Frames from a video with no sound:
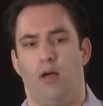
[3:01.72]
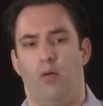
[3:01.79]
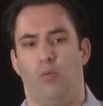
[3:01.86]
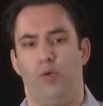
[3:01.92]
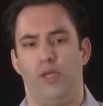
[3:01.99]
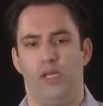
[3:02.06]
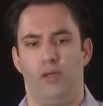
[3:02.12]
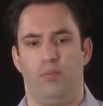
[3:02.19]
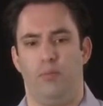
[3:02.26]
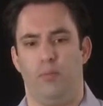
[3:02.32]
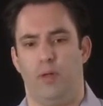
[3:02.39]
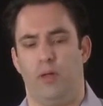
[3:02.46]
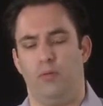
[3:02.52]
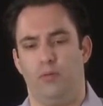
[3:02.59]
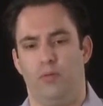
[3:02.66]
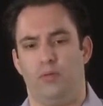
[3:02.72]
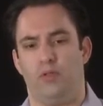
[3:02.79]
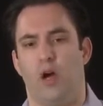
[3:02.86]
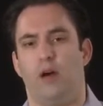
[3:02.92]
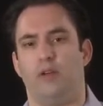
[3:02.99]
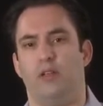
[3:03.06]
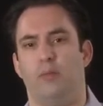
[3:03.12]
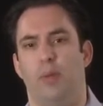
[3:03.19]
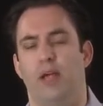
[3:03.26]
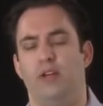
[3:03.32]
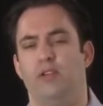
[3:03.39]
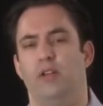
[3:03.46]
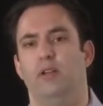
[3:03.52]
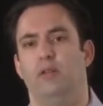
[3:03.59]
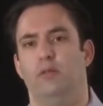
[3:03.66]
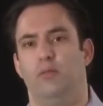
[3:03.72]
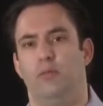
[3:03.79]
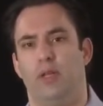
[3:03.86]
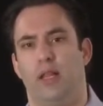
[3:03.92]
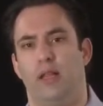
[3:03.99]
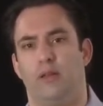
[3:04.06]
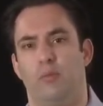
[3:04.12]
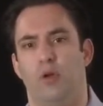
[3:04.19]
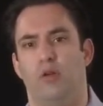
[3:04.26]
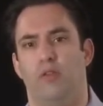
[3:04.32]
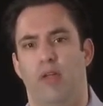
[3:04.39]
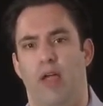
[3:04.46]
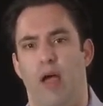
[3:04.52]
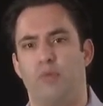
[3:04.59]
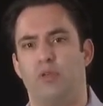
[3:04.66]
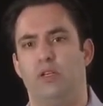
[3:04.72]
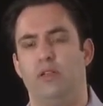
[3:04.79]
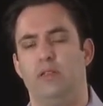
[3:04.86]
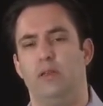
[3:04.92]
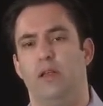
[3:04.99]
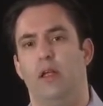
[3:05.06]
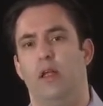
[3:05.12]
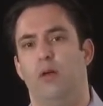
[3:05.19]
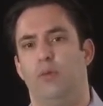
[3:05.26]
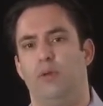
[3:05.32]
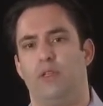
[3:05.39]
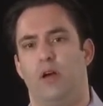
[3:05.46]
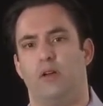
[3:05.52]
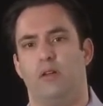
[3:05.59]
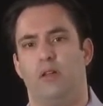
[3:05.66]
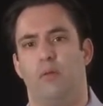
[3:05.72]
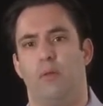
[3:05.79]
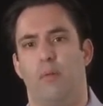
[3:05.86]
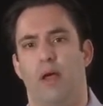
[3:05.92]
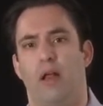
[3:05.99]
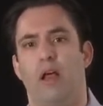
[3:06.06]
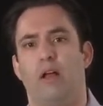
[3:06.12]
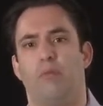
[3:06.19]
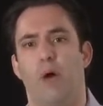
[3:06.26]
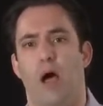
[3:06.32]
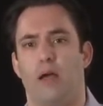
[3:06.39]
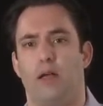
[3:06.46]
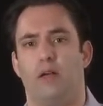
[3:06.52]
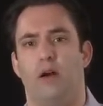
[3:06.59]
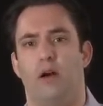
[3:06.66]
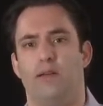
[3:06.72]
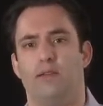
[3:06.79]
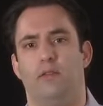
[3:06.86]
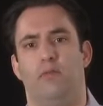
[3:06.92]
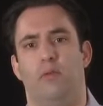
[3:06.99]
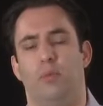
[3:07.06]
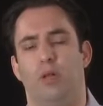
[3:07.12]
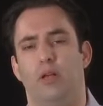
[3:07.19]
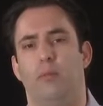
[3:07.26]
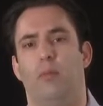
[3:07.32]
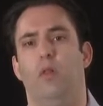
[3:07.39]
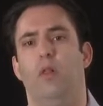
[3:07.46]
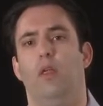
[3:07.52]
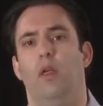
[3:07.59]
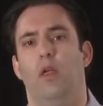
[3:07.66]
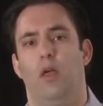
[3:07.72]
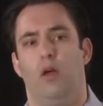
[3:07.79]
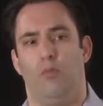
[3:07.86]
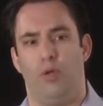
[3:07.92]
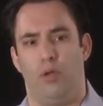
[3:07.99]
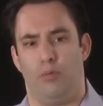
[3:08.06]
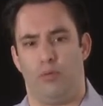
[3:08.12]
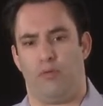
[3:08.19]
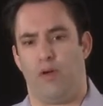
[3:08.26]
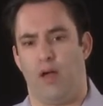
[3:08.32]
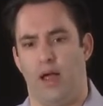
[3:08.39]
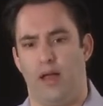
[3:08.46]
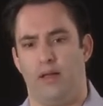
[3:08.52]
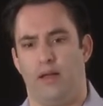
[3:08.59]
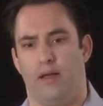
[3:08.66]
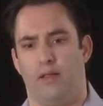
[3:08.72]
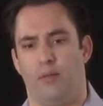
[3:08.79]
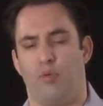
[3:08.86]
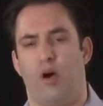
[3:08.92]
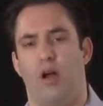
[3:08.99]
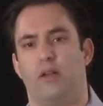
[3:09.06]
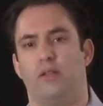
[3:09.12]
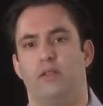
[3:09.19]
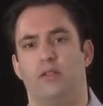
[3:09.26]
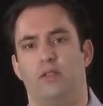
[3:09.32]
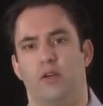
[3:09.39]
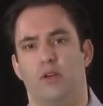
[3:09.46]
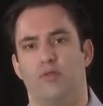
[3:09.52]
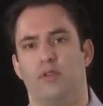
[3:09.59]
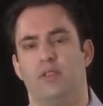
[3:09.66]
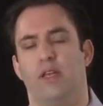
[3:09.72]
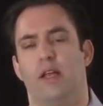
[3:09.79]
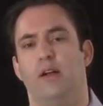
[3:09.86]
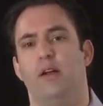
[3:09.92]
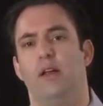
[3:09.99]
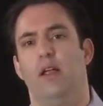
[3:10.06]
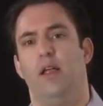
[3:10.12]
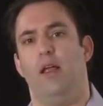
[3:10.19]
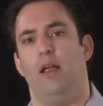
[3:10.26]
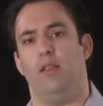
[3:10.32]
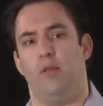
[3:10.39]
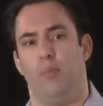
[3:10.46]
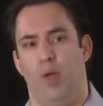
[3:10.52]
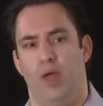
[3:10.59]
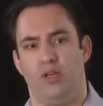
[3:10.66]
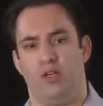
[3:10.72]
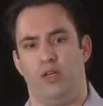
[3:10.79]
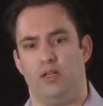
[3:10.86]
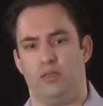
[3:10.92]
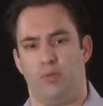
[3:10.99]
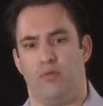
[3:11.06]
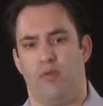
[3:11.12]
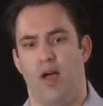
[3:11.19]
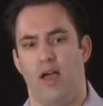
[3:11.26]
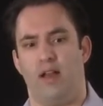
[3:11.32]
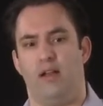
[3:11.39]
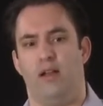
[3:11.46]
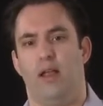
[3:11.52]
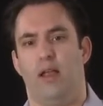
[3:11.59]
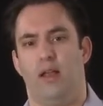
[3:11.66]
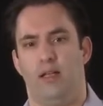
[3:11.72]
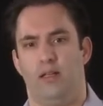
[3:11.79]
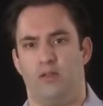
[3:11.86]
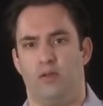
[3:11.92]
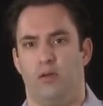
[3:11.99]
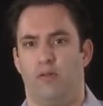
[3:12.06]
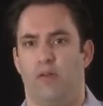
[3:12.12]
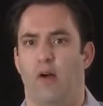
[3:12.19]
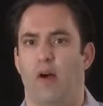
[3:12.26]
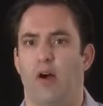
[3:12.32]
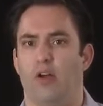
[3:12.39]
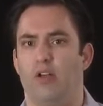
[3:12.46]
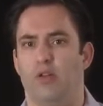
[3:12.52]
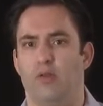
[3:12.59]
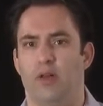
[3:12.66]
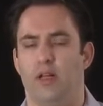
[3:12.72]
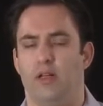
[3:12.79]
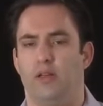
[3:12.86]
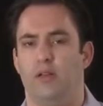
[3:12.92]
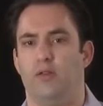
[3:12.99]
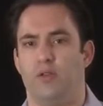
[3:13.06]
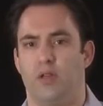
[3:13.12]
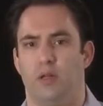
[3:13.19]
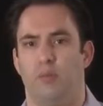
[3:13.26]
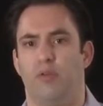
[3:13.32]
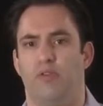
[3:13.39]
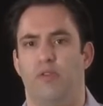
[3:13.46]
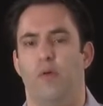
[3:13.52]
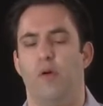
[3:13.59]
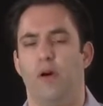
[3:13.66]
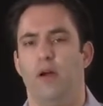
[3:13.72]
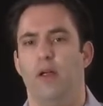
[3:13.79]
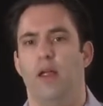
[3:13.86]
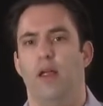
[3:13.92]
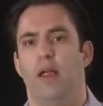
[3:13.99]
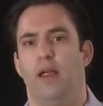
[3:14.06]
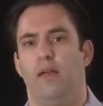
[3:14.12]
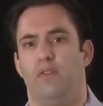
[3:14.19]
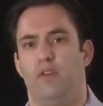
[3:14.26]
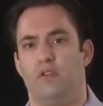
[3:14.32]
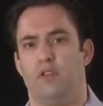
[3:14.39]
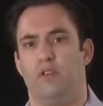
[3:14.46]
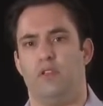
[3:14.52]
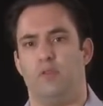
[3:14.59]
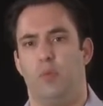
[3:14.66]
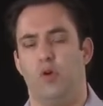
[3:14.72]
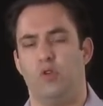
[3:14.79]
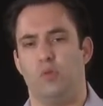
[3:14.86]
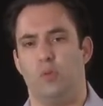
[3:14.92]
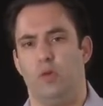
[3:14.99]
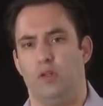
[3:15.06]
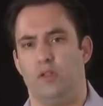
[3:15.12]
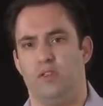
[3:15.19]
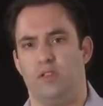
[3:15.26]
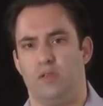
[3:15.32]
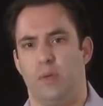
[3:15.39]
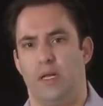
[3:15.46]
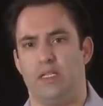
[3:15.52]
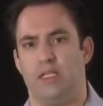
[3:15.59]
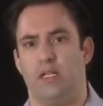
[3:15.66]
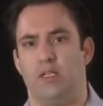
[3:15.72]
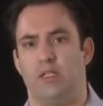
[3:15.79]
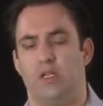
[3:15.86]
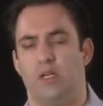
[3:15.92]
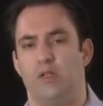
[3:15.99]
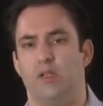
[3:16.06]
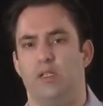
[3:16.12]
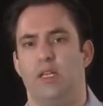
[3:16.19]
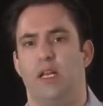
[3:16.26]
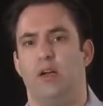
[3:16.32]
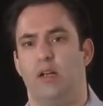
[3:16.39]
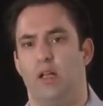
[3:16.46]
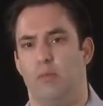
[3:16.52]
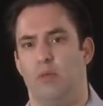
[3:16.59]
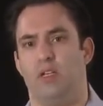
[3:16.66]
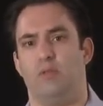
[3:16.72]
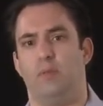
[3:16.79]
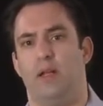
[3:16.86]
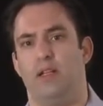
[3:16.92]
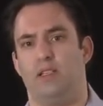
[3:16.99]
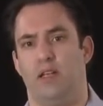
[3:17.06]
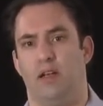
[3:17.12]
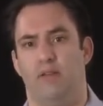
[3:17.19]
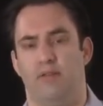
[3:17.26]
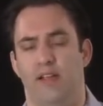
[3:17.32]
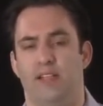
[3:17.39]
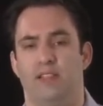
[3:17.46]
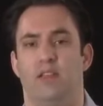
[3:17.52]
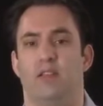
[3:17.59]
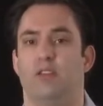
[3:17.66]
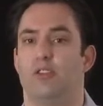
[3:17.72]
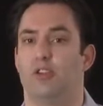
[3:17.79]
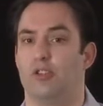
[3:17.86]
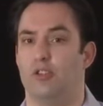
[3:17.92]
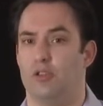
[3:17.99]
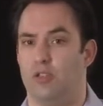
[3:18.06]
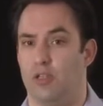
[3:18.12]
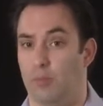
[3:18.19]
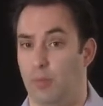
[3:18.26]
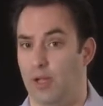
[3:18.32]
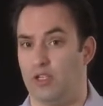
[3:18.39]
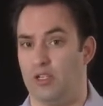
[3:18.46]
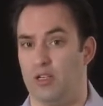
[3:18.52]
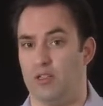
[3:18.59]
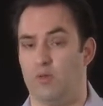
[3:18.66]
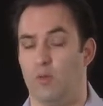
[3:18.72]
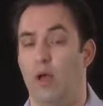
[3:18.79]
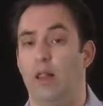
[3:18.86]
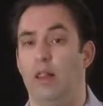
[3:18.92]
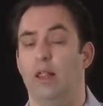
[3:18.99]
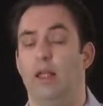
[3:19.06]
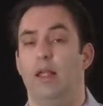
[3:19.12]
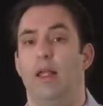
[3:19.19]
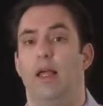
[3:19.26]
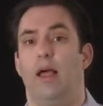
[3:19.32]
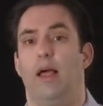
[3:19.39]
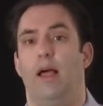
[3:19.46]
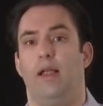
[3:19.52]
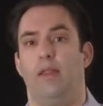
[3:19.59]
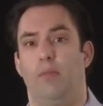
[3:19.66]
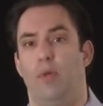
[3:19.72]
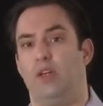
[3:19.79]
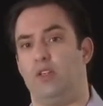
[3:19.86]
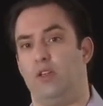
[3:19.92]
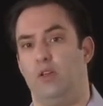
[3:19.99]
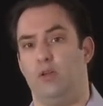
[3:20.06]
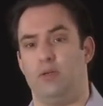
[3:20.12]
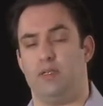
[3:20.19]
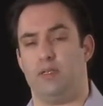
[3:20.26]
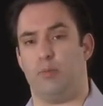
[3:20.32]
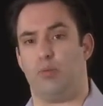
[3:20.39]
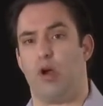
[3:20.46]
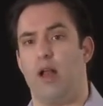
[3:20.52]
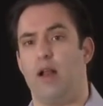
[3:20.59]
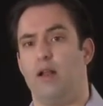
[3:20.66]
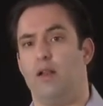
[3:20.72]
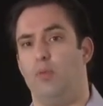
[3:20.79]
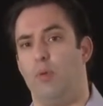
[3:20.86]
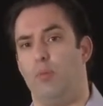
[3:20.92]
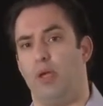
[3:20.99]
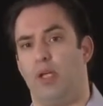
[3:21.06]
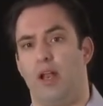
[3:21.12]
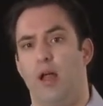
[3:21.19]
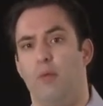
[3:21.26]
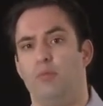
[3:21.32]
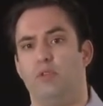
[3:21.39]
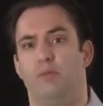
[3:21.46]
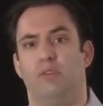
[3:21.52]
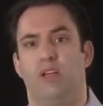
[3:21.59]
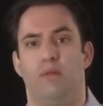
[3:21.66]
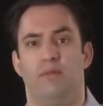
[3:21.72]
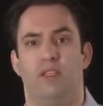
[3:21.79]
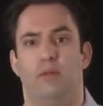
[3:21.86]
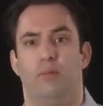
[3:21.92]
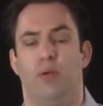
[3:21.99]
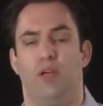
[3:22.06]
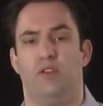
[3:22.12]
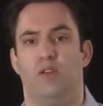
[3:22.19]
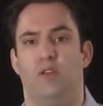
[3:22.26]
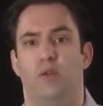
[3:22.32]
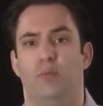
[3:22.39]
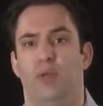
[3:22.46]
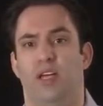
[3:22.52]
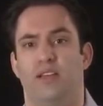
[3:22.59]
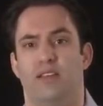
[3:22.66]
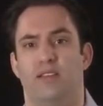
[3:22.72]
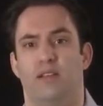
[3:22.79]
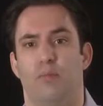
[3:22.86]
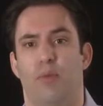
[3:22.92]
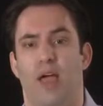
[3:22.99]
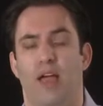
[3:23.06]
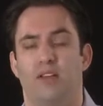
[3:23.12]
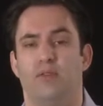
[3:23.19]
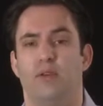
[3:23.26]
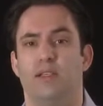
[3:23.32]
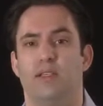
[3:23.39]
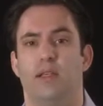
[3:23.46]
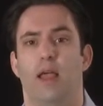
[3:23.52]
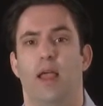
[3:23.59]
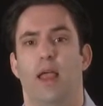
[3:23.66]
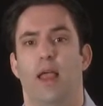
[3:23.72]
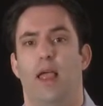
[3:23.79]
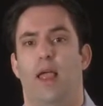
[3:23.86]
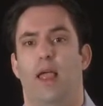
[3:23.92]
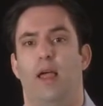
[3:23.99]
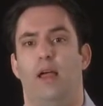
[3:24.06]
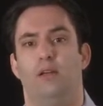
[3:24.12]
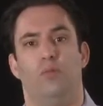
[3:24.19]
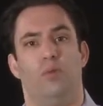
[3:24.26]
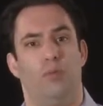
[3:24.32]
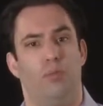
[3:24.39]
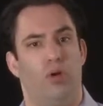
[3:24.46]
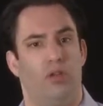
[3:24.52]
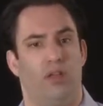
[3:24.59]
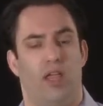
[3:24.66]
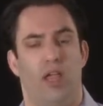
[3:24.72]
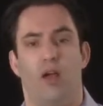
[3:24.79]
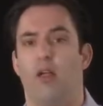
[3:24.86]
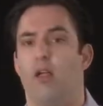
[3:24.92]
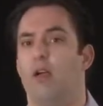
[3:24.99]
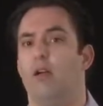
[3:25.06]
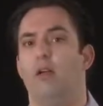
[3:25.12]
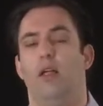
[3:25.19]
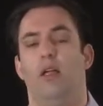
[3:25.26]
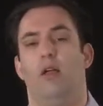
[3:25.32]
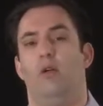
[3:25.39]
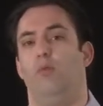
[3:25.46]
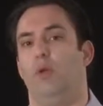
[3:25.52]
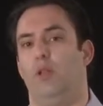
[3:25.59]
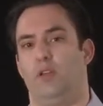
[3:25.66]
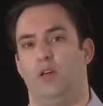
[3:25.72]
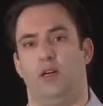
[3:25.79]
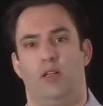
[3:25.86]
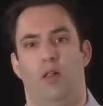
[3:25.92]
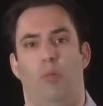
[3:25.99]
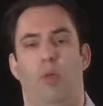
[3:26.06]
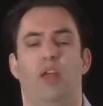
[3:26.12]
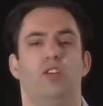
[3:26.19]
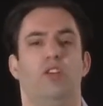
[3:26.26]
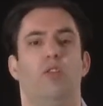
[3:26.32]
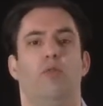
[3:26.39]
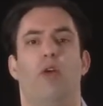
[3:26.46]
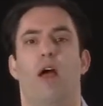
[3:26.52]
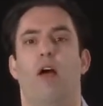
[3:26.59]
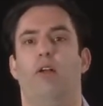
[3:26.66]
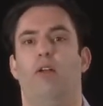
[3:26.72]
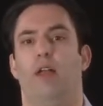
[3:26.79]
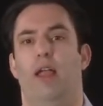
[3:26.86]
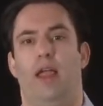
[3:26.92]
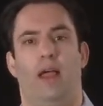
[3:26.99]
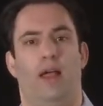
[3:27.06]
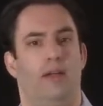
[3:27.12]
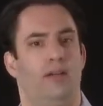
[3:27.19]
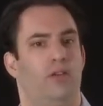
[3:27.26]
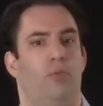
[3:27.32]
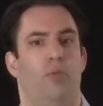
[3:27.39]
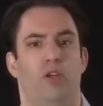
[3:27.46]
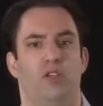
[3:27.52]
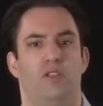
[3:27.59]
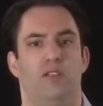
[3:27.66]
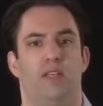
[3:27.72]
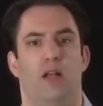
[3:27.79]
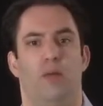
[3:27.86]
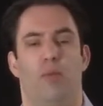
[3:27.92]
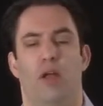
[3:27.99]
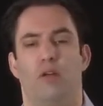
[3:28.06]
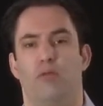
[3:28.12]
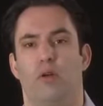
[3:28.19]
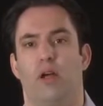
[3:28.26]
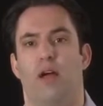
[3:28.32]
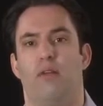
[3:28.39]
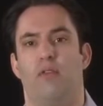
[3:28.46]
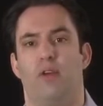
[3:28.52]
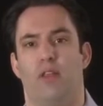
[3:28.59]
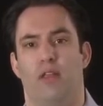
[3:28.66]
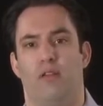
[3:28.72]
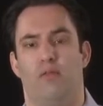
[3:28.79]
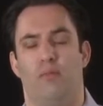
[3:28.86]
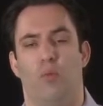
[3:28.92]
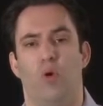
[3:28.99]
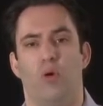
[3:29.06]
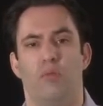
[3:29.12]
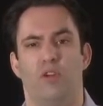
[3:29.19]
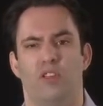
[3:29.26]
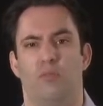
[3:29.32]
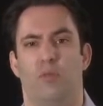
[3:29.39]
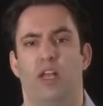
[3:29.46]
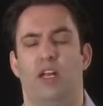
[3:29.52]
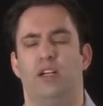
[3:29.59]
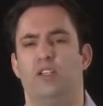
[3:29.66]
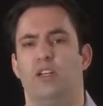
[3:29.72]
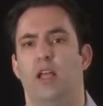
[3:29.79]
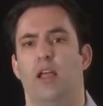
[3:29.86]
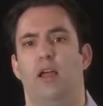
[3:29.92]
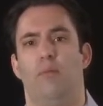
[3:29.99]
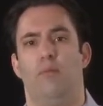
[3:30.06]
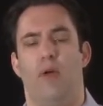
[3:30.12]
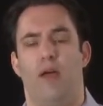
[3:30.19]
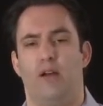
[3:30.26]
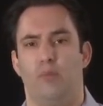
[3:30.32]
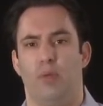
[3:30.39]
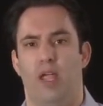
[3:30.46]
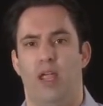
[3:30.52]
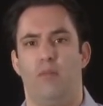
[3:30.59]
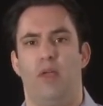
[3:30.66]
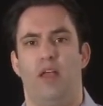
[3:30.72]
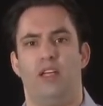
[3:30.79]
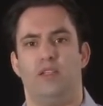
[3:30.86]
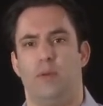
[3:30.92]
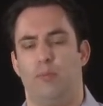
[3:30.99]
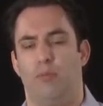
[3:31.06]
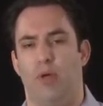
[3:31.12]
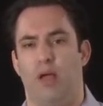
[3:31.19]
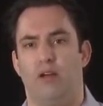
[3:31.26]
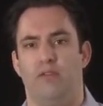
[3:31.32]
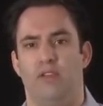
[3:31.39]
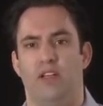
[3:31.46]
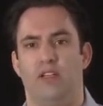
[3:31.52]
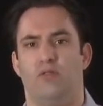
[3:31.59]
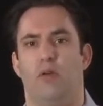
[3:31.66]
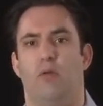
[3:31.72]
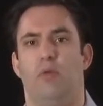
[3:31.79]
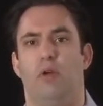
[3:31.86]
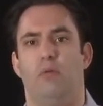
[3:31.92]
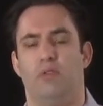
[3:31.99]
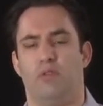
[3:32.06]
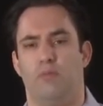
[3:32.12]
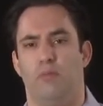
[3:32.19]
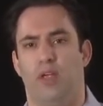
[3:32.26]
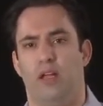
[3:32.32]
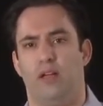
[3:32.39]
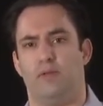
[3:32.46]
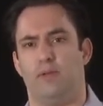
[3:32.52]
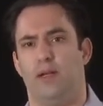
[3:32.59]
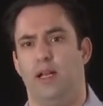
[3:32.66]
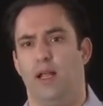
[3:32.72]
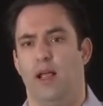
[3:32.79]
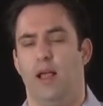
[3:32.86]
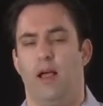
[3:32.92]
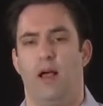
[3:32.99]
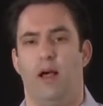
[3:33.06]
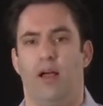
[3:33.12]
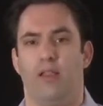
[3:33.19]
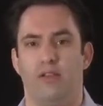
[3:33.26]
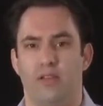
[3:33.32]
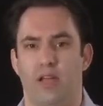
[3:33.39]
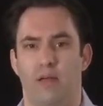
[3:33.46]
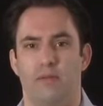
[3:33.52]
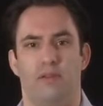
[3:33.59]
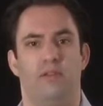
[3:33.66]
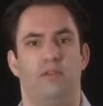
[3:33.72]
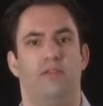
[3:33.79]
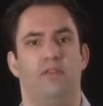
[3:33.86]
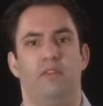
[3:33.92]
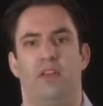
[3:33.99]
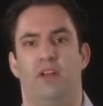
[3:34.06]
We talk to the patient, we let them know the options, we talk to them about out-of-pocket cost if applicable, we provide the product to the surgery center, the patient is provided any sort of hard unit, usually before. If there's a disposable, it's dispensed at the surgery center, can be dispensed in advance to the patient as well. The patient uses the product, we pick it up, sometimes the patient UPSs it back to us, and we bill the carrier. We talk to the patient throughout, and your patients get a better recovery. They have more risk managed, better pain management, better venous thromboembolism management, other types of